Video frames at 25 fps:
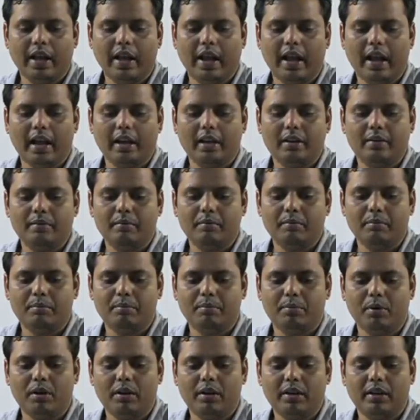and
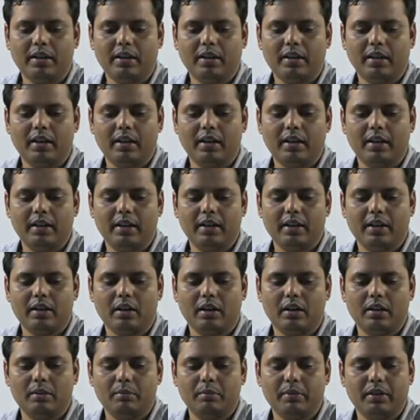political and
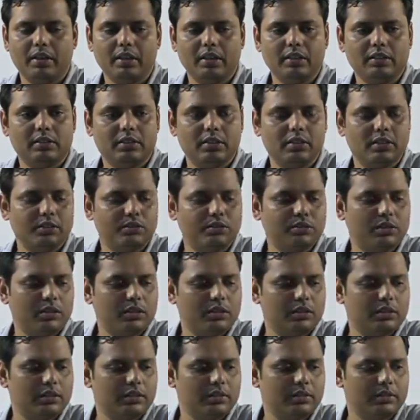economic
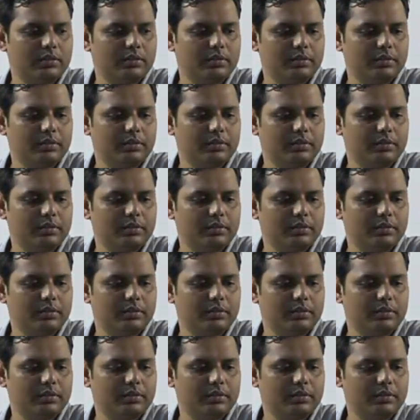institutions.